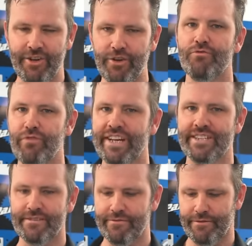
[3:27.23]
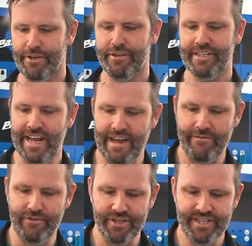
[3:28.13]
good reason for you to
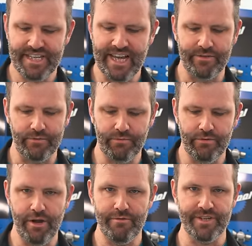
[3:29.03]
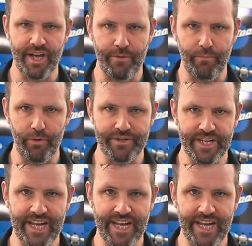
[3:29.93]
have your saddle nose upwards,